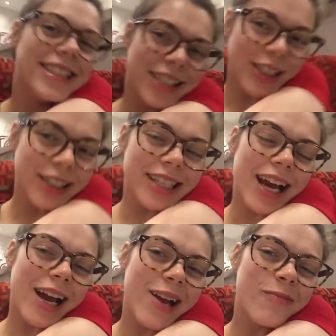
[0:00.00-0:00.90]
Dinner
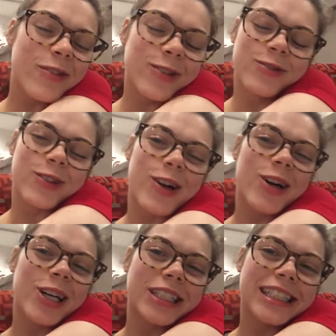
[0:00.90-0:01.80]
time for
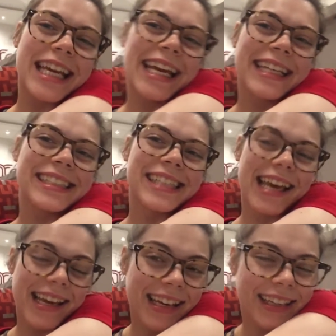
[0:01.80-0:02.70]
vlog day
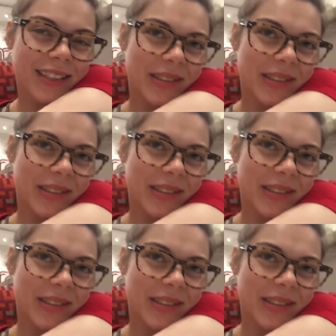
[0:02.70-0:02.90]
10.